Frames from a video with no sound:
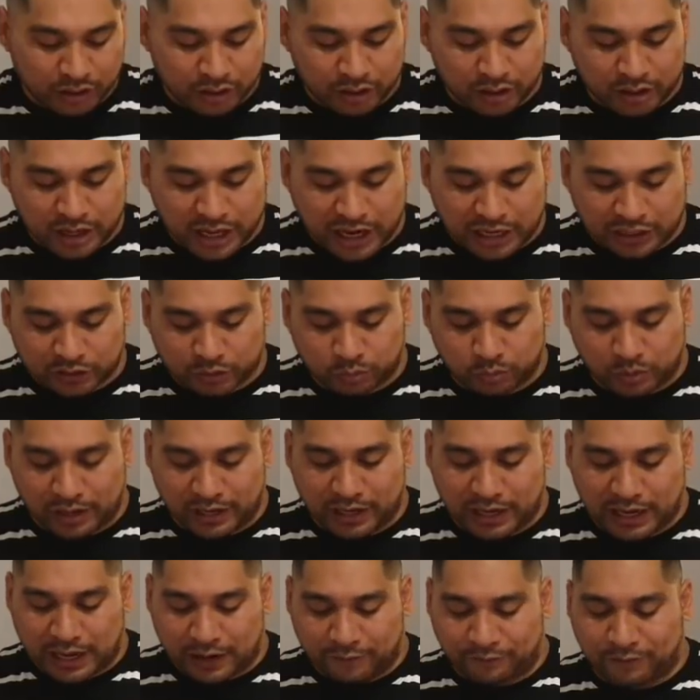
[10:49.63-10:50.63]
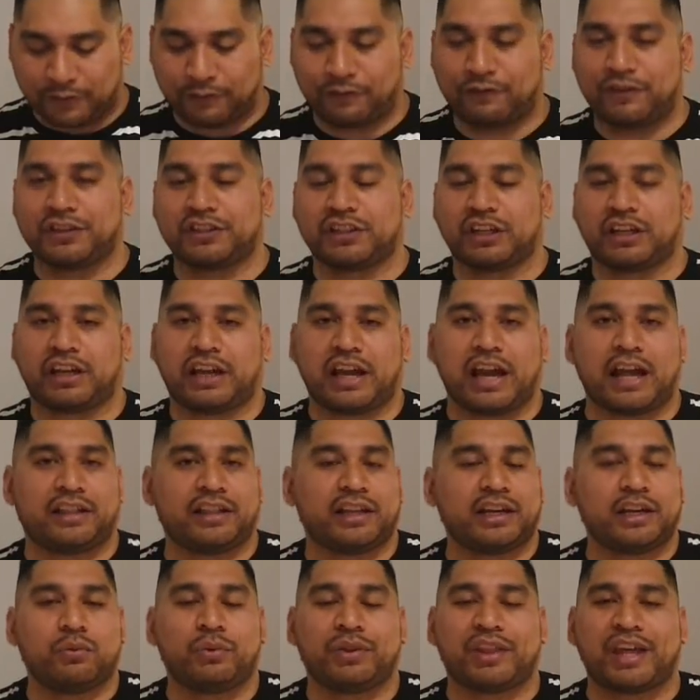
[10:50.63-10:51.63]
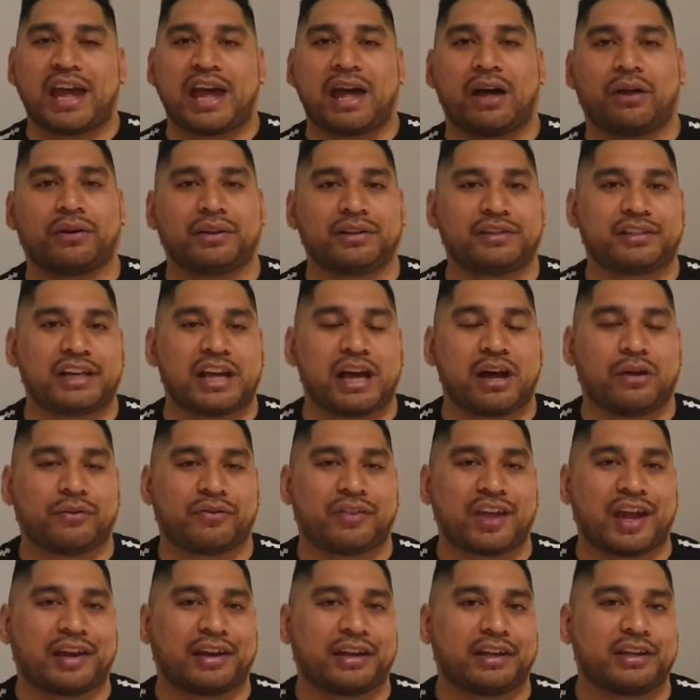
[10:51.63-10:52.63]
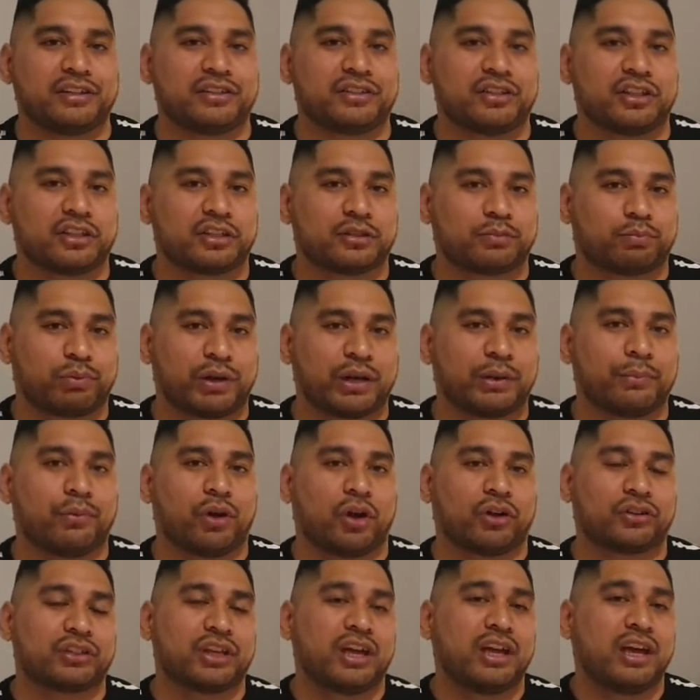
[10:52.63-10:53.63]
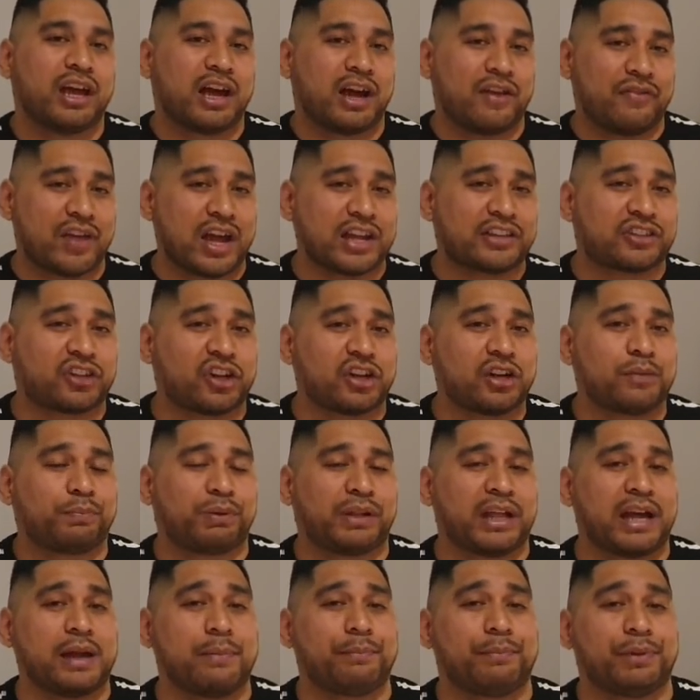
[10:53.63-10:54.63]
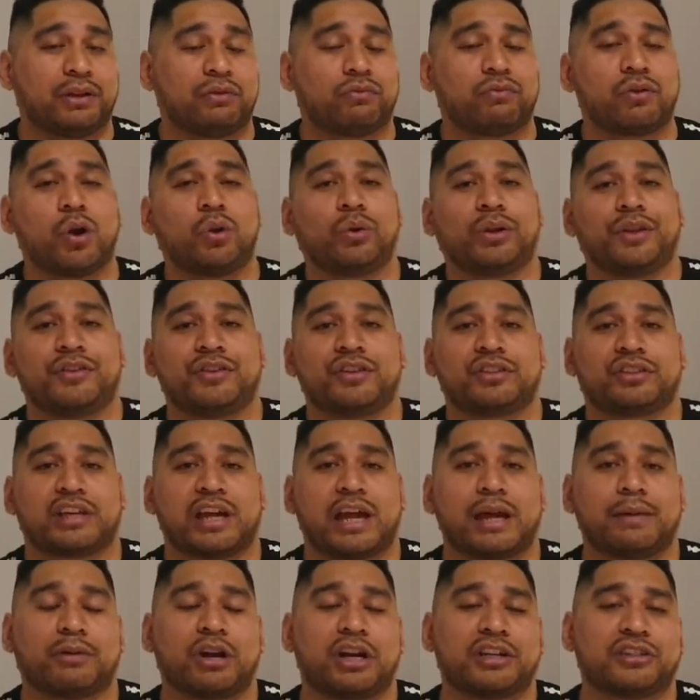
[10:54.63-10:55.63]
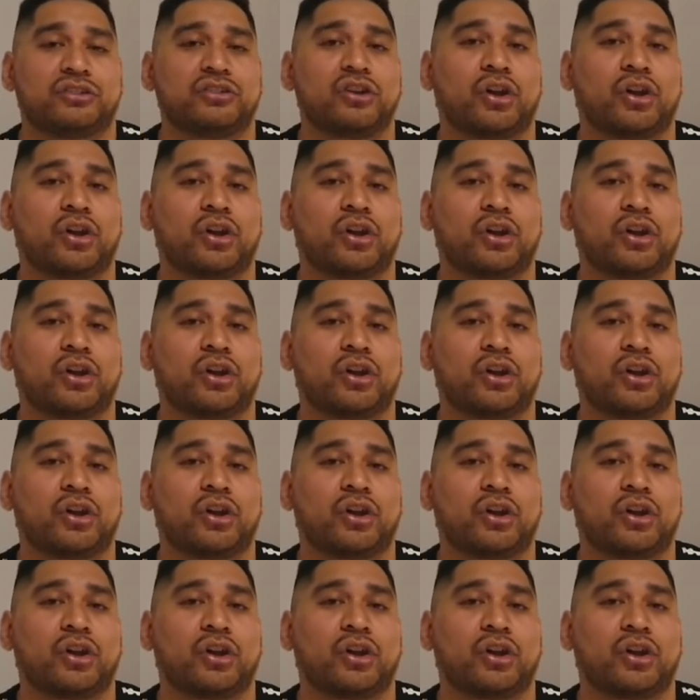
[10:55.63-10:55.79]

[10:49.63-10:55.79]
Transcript: Next one, effort, physicality, without a doubt, that is the Springboks. And that's going to play a big role in this game, guys.